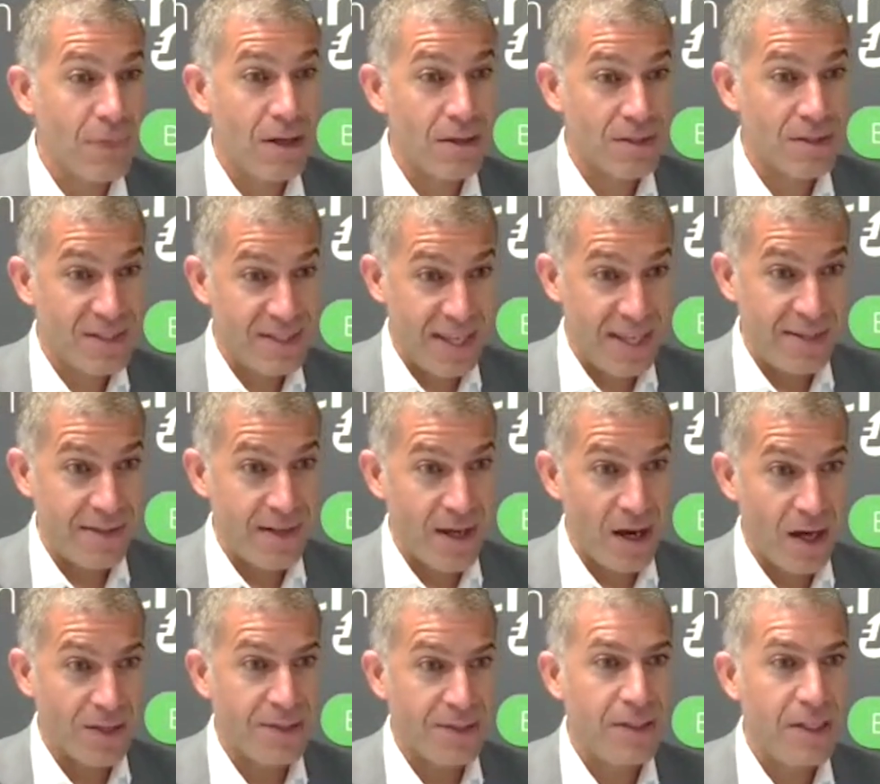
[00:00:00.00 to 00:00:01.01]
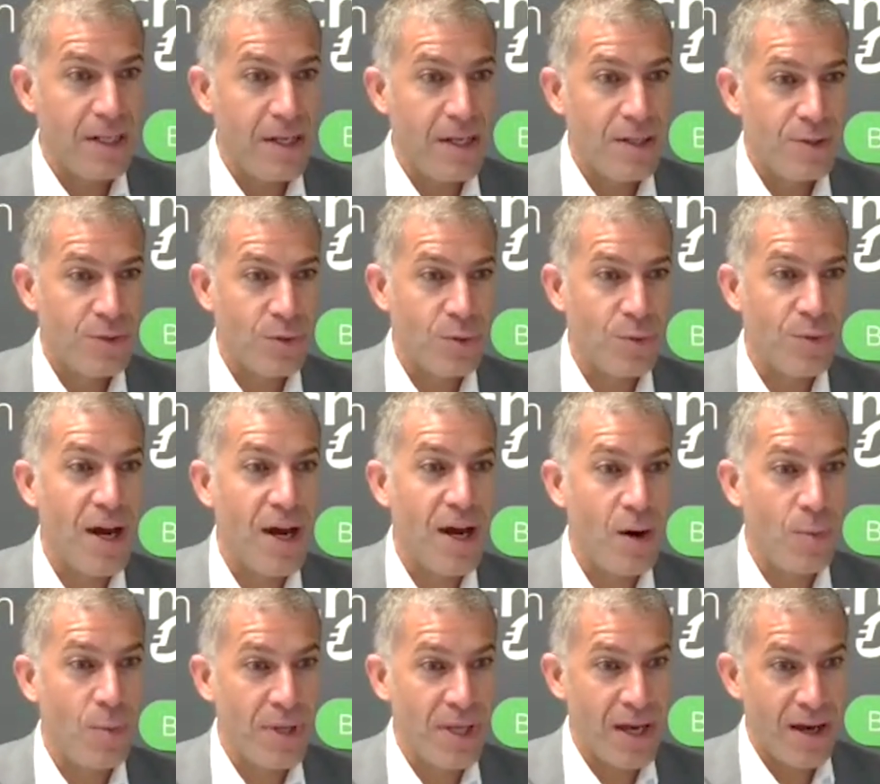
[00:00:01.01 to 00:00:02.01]
standard. So
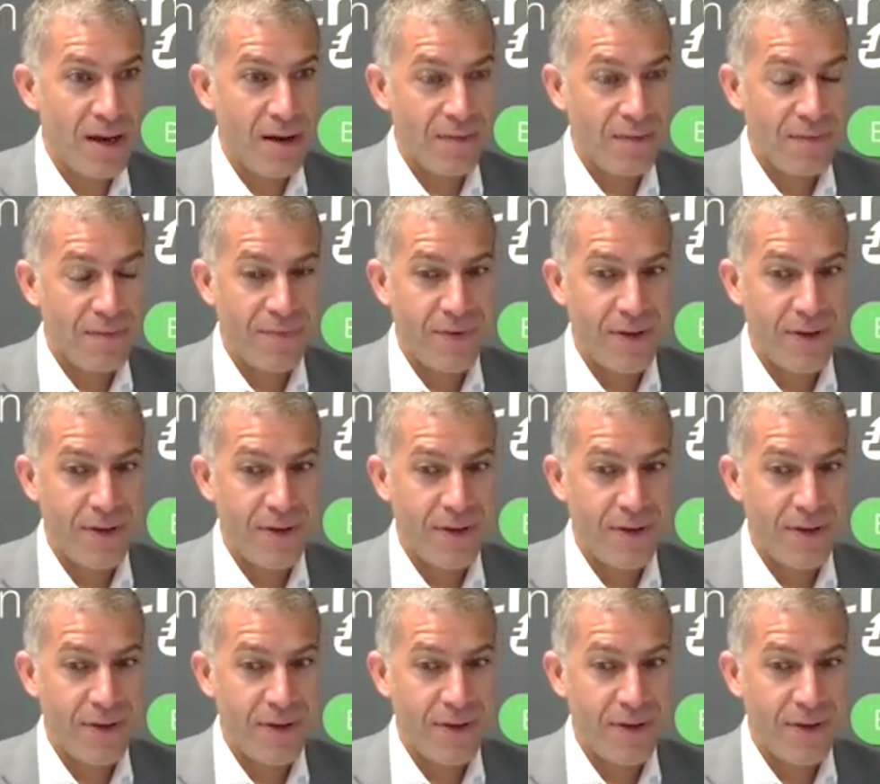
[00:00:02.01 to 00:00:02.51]
now we have